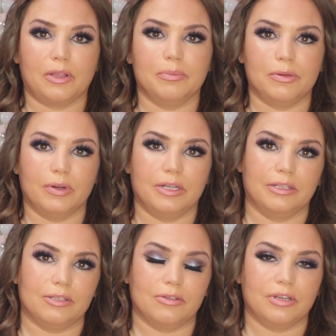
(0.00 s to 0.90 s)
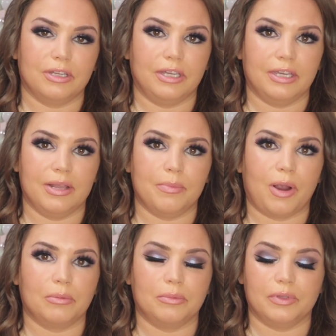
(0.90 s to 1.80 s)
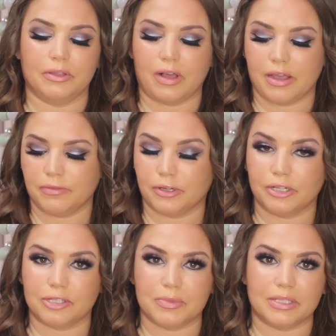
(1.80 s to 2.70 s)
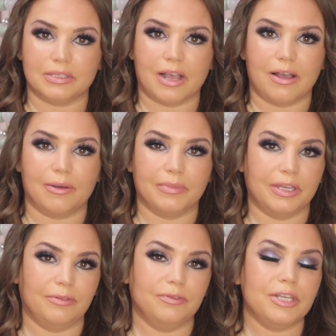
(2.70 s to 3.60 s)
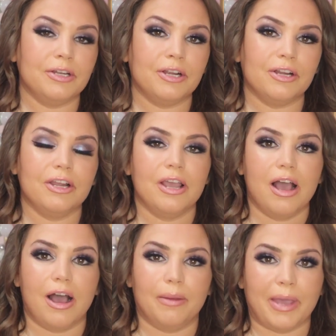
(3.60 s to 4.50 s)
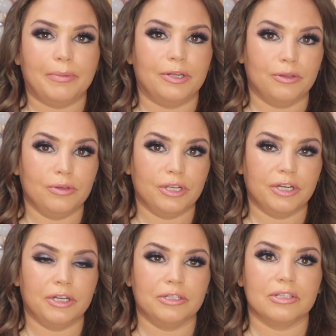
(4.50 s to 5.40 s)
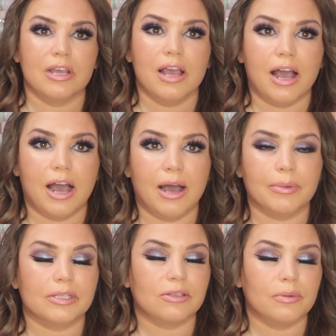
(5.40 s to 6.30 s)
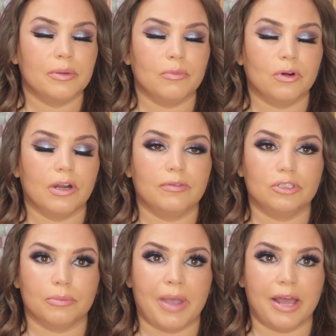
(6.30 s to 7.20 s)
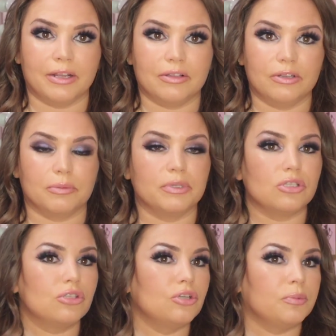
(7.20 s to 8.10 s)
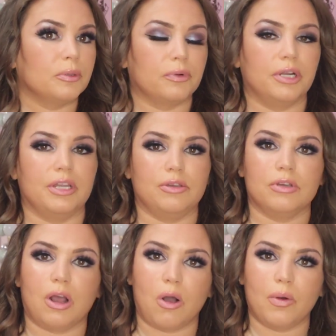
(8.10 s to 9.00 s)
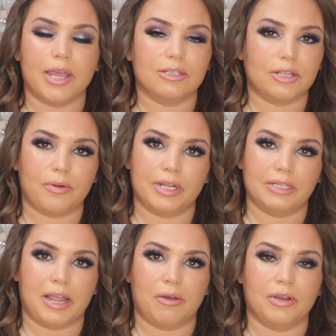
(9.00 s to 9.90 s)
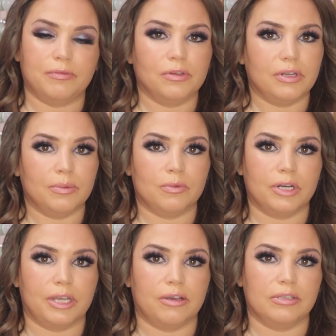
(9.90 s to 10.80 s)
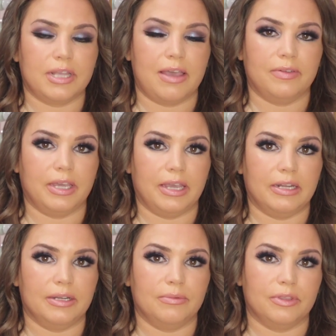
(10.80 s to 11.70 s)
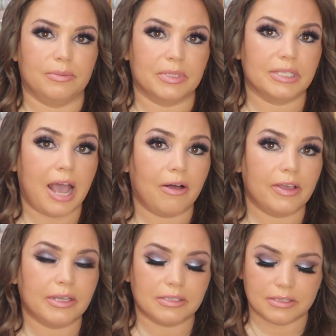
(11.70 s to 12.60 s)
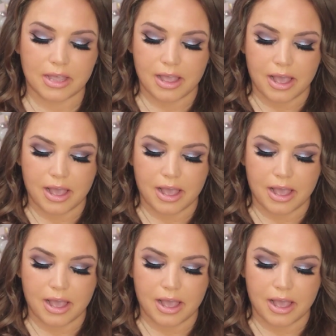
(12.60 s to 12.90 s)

probably be wearing this look again, probably like for Christmas Eve dinner, maybe New Year's. It's a little bit more of a dramatic look, but super pretty. You could always tone it down if you didn't want to go as heavy-handed with the metallics.